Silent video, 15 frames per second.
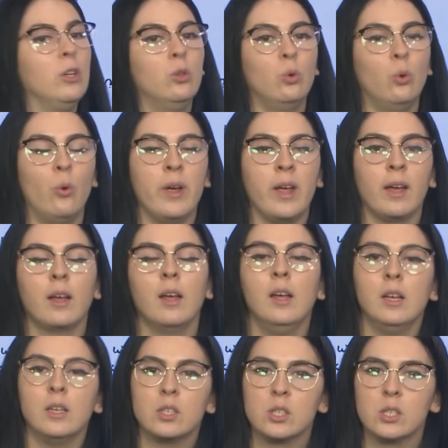doing?
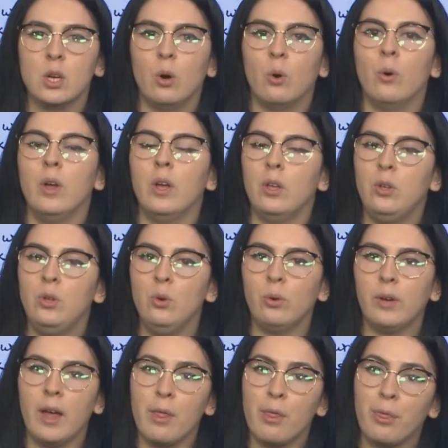So you
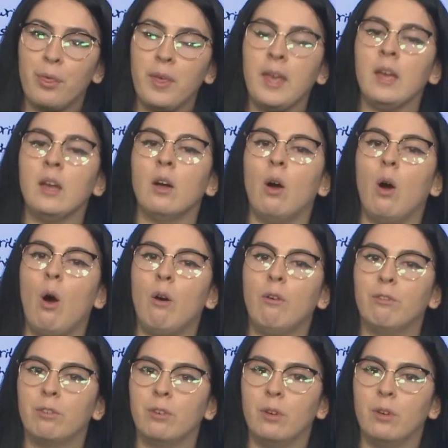can think of